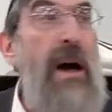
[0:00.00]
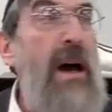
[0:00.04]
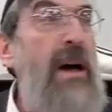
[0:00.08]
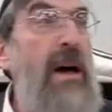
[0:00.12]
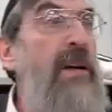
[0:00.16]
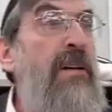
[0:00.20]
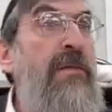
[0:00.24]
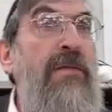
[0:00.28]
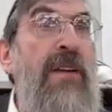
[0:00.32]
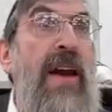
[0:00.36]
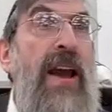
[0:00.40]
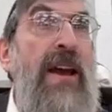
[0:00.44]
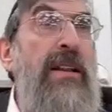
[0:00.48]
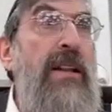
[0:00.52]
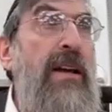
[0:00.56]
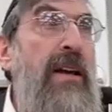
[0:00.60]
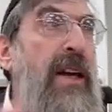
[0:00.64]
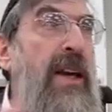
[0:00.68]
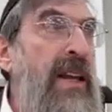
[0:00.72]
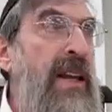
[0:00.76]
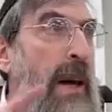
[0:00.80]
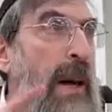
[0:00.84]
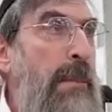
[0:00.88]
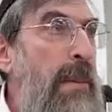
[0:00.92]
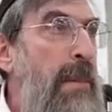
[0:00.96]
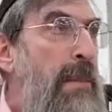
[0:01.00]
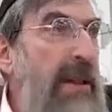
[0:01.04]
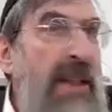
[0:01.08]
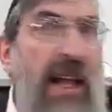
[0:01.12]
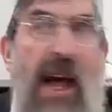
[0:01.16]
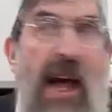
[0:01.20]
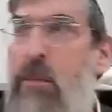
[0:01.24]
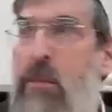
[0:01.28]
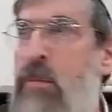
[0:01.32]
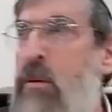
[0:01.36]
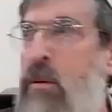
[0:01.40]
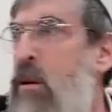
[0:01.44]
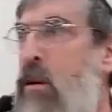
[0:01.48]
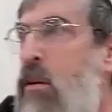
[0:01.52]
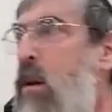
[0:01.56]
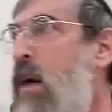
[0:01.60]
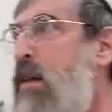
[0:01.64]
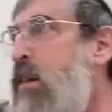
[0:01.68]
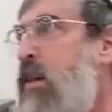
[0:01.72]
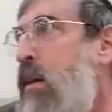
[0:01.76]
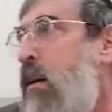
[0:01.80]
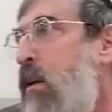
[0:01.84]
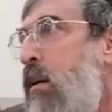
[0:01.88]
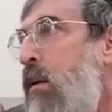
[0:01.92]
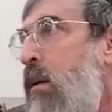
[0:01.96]
A nevela cannot be mitama and
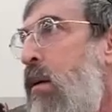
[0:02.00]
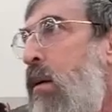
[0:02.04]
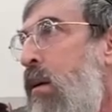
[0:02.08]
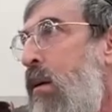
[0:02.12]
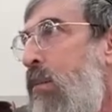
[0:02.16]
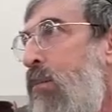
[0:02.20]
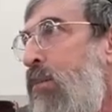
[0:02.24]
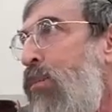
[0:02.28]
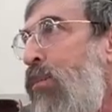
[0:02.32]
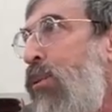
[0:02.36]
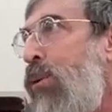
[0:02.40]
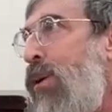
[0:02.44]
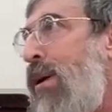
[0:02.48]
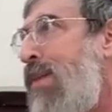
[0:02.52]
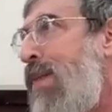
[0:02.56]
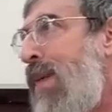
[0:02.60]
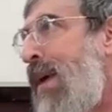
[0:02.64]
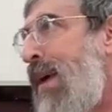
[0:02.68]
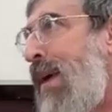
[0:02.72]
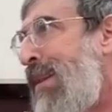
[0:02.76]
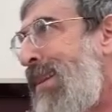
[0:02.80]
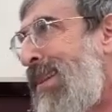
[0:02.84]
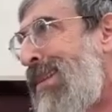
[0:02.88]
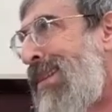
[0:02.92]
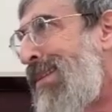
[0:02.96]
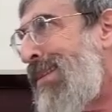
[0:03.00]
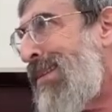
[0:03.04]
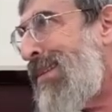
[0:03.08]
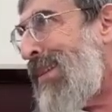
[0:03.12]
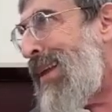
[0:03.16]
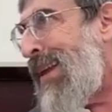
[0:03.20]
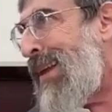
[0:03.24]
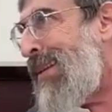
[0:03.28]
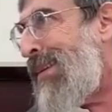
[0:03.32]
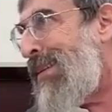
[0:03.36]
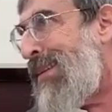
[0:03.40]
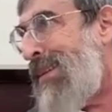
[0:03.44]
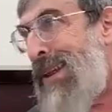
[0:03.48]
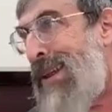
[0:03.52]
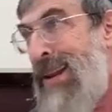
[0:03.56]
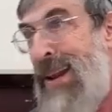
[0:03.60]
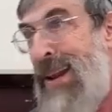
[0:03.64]
nazir more than than